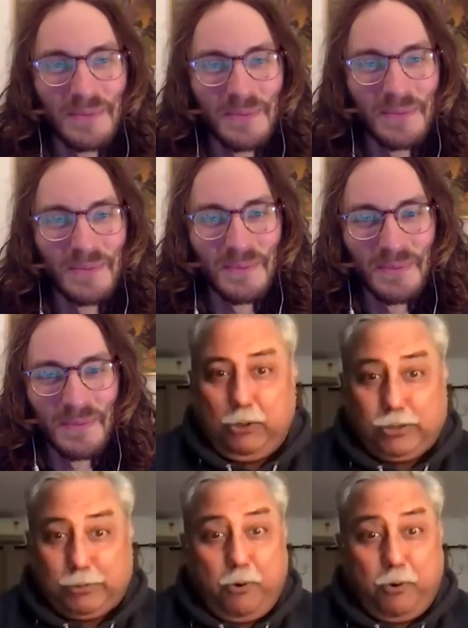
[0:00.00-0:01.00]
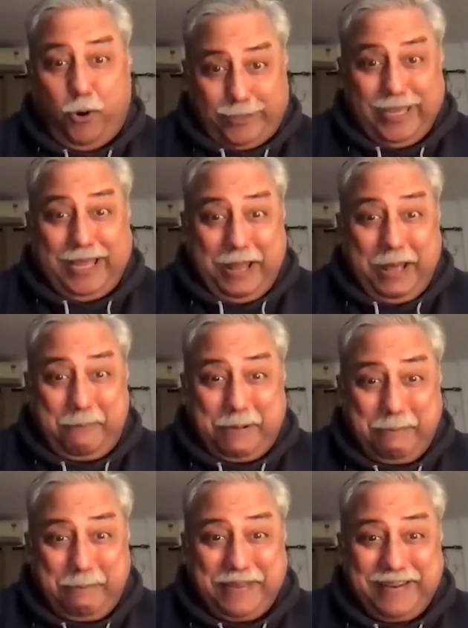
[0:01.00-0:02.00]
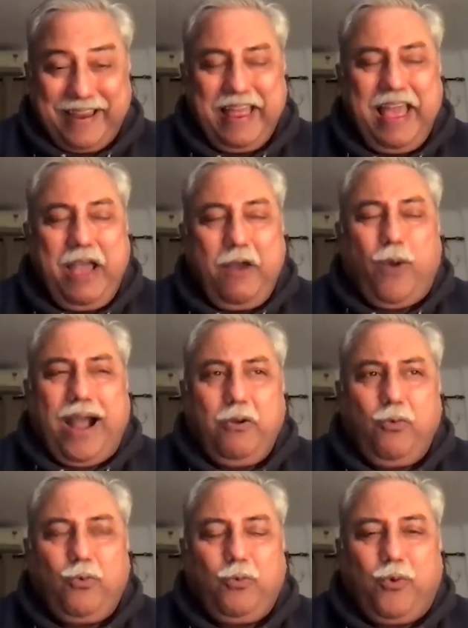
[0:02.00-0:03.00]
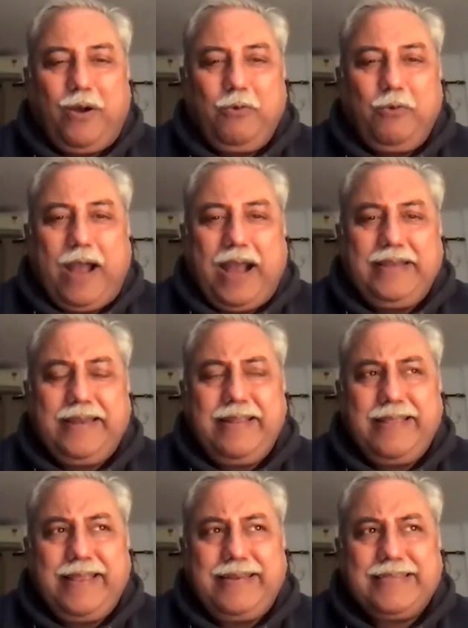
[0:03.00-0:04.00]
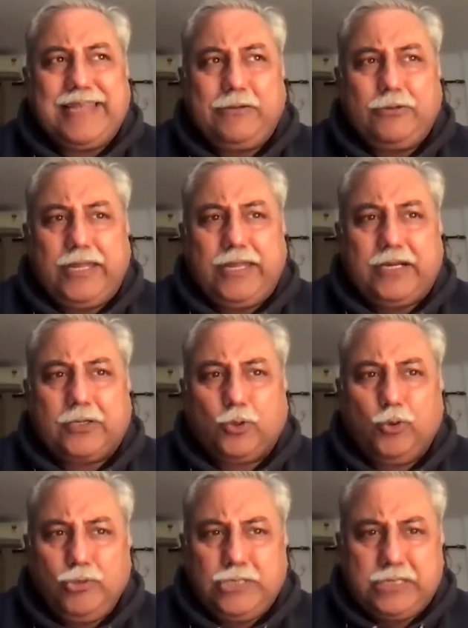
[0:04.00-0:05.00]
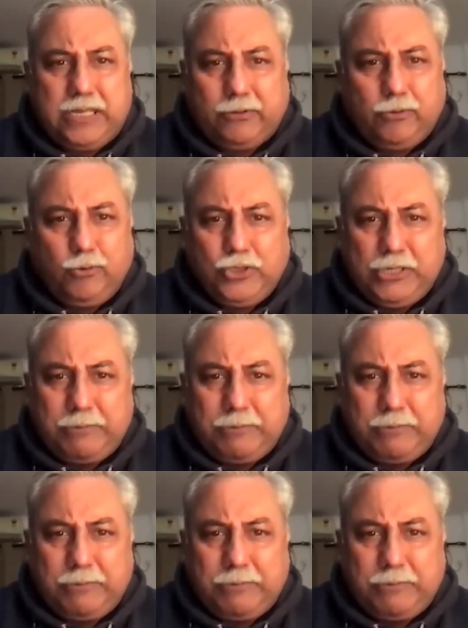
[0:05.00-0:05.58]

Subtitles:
It looks more than a bumpy ride. Why didn't they decide to take a cruise? There are cruise ships